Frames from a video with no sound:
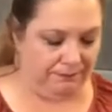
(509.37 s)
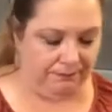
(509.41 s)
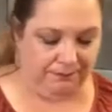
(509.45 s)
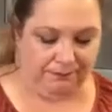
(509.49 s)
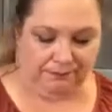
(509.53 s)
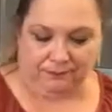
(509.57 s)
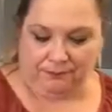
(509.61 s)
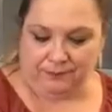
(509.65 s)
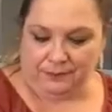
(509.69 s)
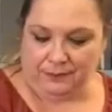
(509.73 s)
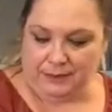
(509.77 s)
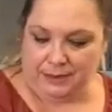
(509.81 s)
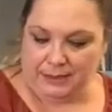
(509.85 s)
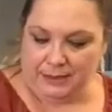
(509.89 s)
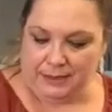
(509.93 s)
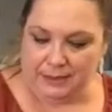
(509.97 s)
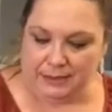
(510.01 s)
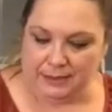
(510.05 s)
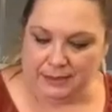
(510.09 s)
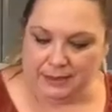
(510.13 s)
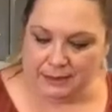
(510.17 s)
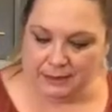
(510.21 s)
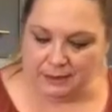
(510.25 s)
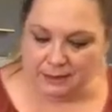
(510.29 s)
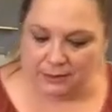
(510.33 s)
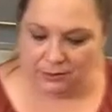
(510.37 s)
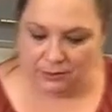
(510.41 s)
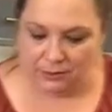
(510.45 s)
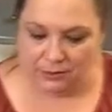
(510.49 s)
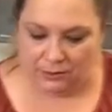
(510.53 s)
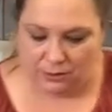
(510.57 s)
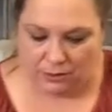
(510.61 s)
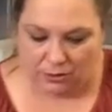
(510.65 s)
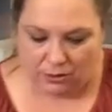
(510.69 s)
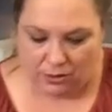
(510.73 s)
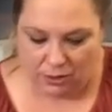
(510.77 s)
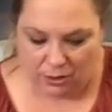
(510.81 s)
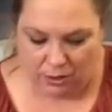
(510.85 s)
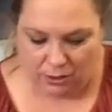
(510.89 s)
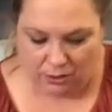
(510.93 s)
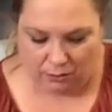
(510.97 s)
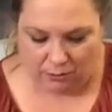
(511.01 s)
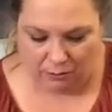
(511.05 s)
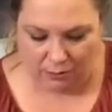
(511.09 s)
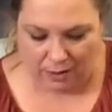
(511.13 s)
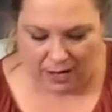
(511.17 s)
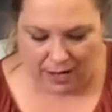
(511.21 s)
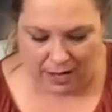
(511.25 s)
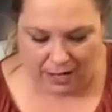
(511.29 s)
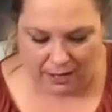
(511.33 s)
Oh, wow,
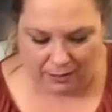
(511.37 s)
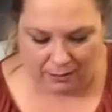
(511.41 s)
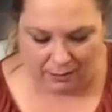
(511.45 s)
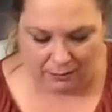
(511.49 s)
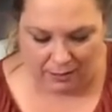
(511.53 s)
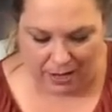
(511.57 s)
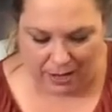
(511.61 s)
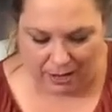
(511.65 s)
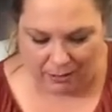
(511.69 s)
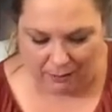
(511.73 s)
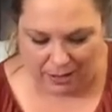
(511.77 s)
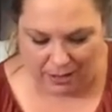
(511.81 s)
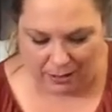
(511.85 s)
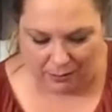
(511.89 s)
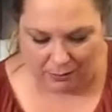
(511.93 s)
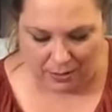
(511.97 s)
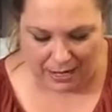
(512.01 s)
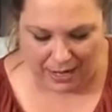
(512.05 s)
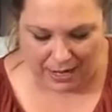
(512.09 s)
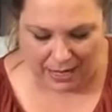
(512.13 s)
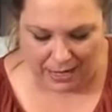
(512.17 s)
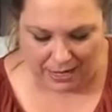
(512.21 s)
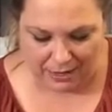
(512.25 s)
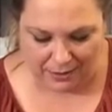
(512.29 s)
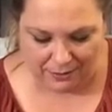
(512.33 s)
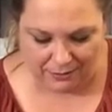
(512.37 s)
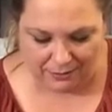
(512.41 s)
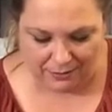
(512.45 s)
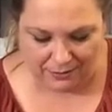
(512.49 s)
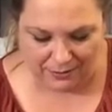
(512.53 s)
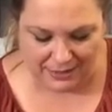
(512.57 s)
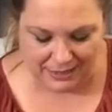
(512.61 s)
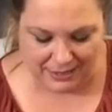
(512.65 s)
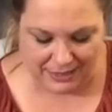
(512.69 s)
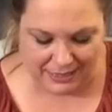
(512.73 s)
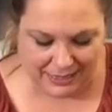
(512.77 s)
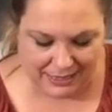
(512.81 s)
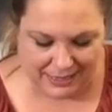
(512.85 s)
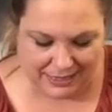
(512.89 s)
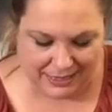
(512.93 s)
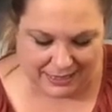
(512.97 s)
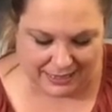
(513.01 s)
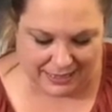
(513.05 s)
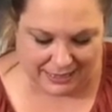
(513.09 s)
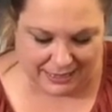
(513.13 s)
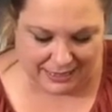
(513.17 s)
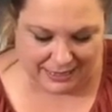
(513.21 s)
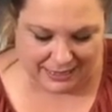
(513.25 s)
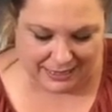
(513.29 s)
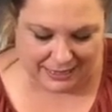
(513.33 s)
wow, wow, wow.
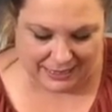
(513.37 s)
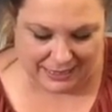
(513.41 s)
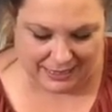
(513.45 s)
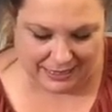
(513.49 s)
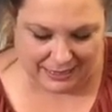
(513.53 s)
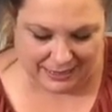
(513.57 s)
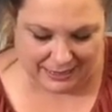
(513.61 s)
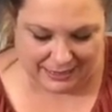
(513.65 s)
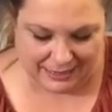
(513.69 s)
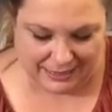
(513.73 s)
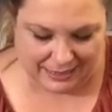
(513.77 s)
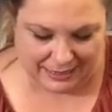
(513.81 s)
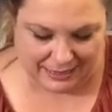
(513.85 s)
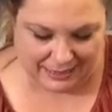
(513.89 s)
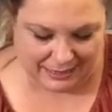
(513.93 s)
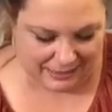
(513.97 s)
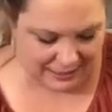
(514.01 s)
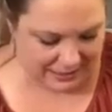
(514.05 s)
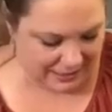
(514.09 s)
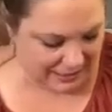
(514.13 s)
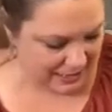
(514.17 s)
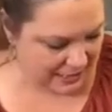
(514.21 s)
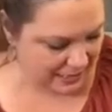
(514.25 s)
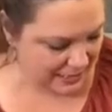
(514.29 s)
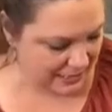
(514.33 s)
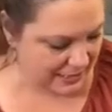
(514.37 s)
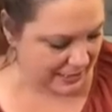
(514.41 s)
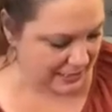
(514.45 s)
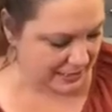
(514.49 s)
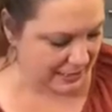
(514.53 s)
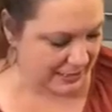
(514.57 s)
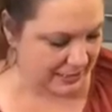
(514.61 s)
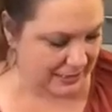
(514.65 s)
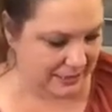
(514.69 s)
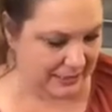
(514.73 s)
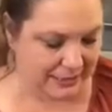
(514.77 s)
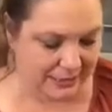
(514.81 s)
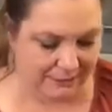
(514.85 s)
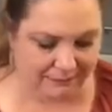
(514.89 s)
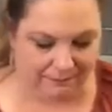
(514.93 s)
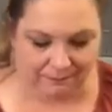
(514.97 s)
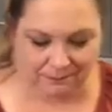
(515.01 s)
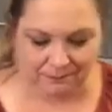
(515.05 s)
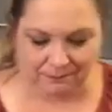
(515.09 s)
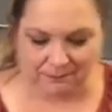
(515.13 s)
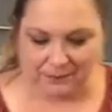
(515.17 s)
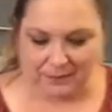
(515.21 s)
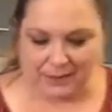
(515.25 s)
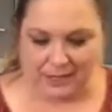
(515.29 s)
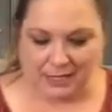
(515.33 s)
Look at that.
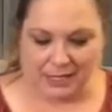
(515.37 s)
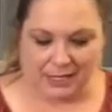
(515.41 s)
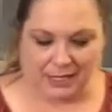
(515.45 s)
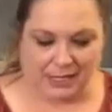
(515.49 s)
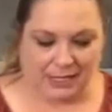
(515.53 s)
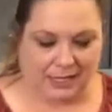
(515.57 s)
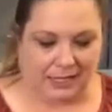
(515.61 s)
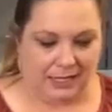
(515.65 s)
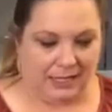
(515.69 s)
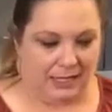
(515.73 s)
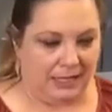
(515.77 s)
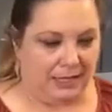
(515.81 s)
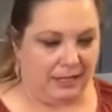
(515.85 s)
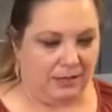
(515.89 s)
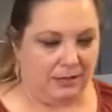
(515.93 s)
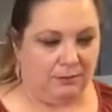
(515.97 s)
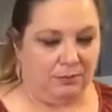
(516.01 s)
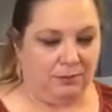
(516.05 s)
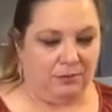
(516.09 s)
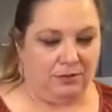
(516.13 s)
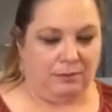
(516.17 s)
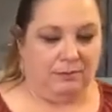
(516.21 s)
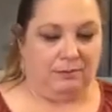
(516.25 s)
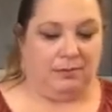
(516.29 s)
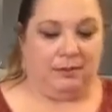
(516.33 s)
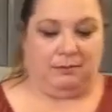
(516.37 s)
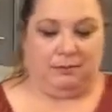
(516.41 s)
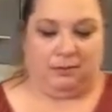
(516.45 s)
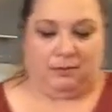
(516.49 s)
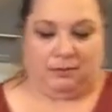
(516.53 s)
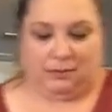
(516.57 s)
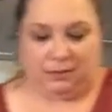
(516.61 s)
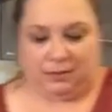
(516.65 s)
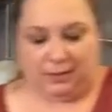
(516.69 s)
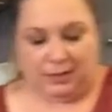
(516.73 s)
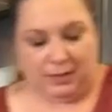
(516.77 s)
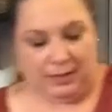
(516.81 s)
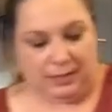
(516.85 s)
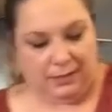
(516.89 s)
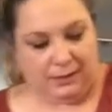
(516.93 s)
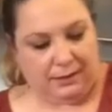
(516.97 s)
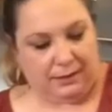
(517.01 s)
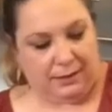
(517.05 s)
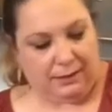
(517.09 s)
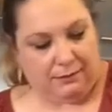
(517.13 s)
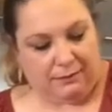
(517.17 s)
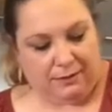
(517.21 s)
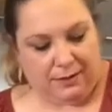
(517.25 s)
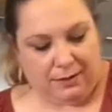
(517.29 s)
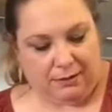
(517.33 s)
And I'll put a bit more of this on
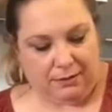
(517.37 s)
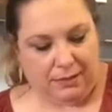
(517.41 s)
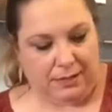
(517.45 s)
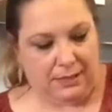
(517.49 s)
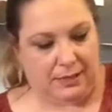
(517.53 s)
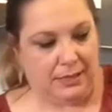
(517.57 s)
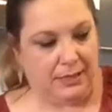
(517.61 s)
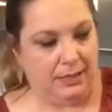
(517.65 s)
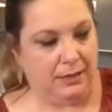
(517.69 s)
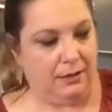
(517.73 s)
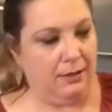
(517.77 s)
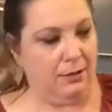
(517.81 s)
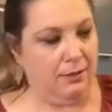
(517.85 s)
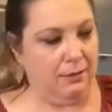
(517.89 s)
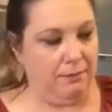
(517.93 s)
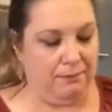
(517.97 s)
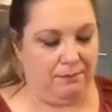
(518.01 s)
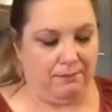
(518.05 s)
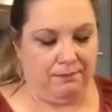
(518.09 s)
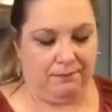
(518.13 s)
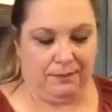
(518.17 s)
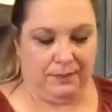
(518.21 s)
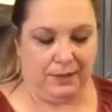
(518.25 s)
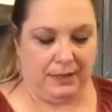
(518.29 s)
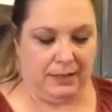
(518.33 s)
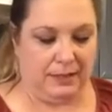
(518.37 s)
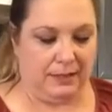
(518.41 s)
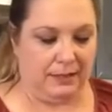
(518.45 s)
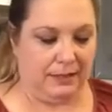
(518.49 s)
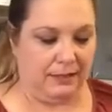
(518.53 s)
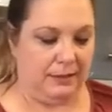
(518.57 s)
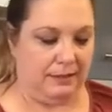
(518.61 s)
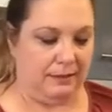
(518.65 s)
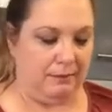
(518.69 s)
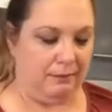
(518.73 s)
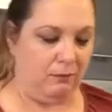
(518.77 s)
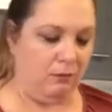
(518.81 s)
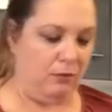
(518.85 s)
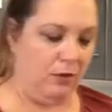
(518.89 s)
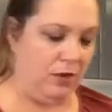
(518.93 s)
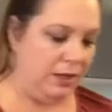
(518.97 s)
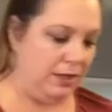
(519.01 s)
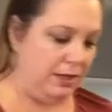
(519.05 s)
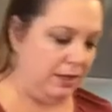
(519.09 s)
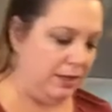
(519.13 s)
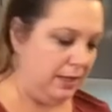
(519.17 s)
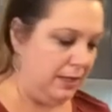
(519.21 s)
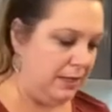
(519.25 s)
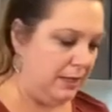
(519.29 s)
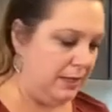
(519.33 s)
the very top because I'm
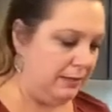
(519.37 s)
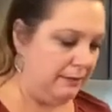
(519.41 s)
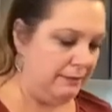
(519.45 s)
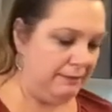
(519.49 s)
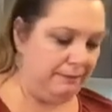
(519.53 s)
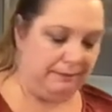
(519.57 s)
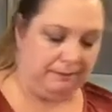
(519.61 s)
worth it.